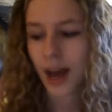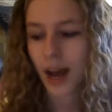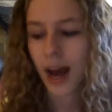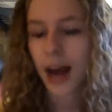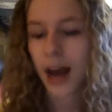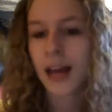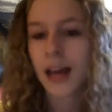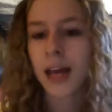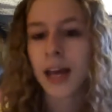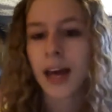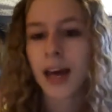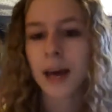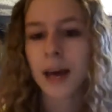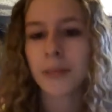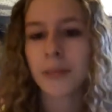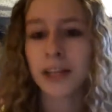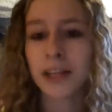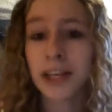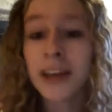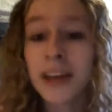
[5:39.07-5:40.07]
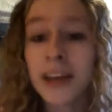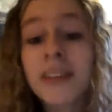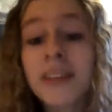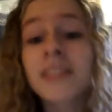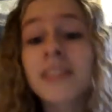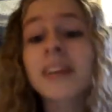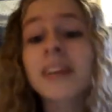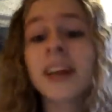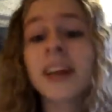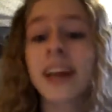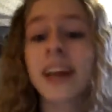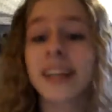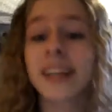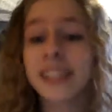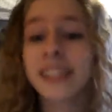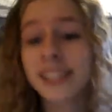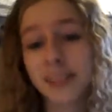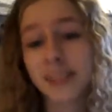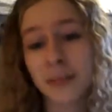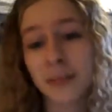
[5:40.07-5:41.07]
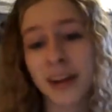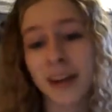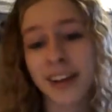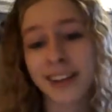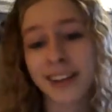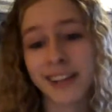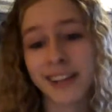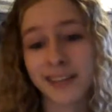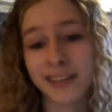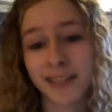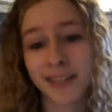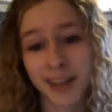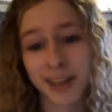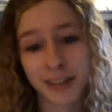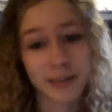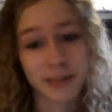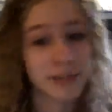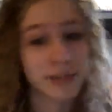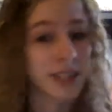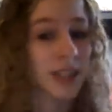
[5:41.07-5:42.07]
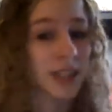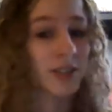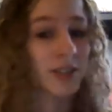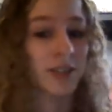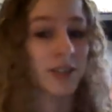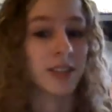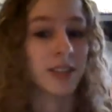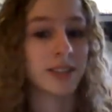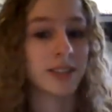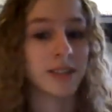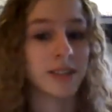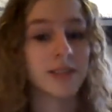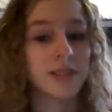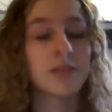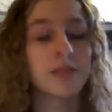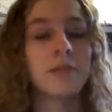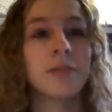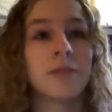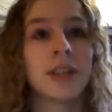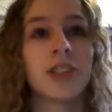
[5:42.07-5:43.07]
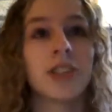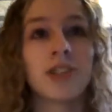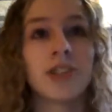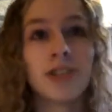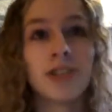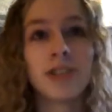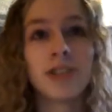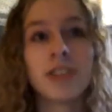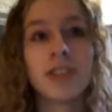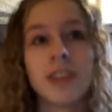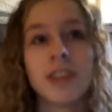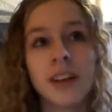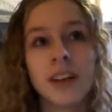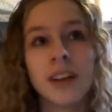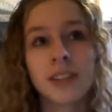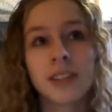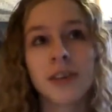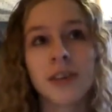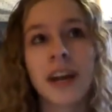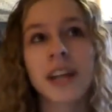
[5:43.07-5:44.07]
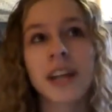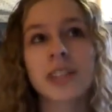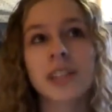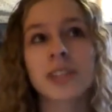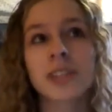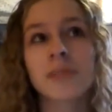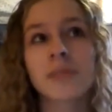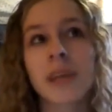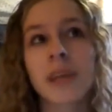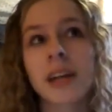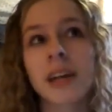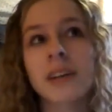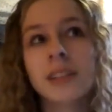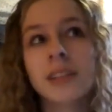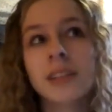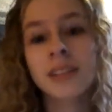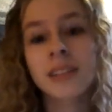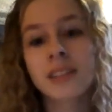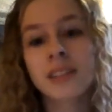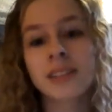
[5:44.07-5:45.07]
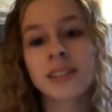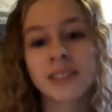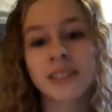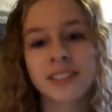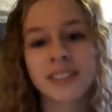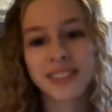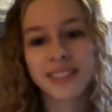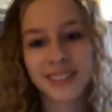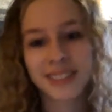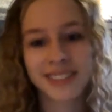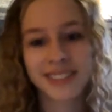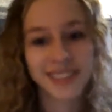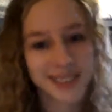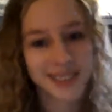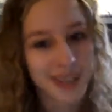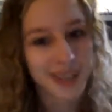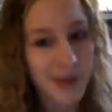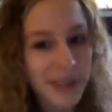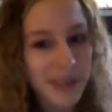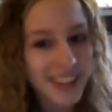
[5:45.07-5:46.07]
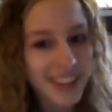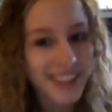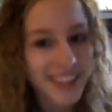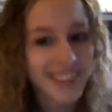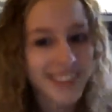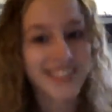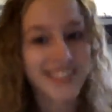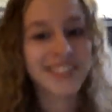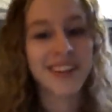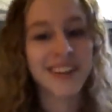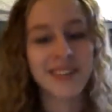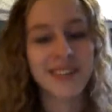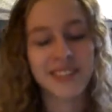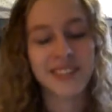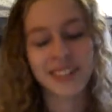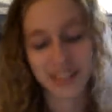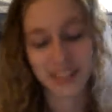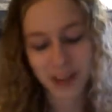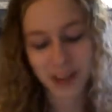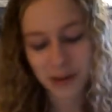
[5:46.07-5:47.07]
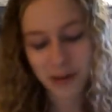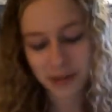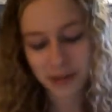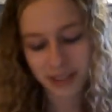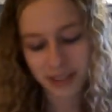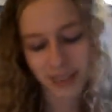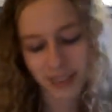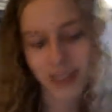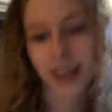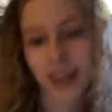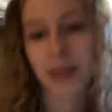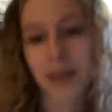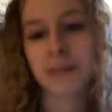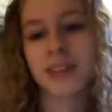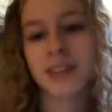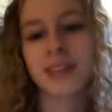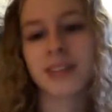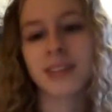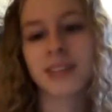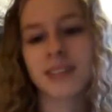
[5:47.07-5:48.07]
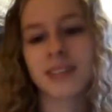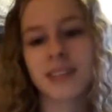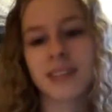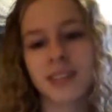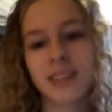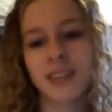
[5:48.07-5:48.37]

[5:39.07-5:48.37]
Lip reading: I am eagerly anticipating the Phantom's entrance, so I kind of just am like, oh, it's coming, because I know what's going to happen, and,